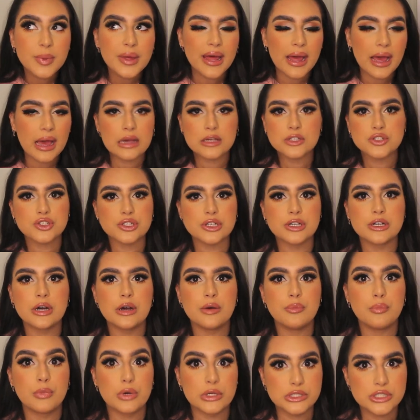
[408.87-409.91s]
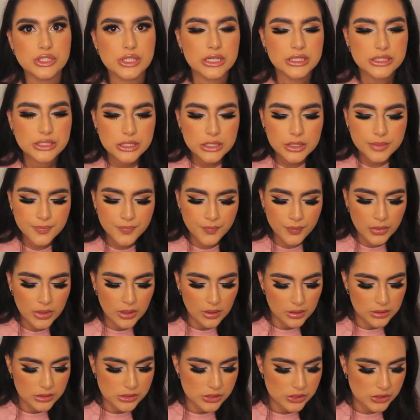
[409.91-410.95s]
bit extra of
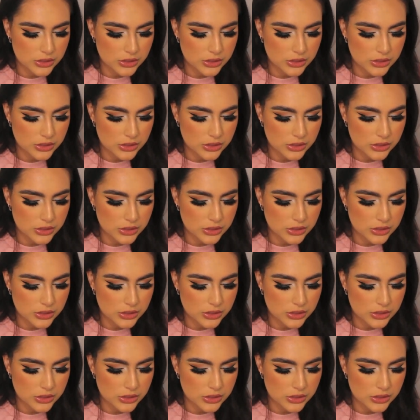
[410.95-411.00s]
moisturizer.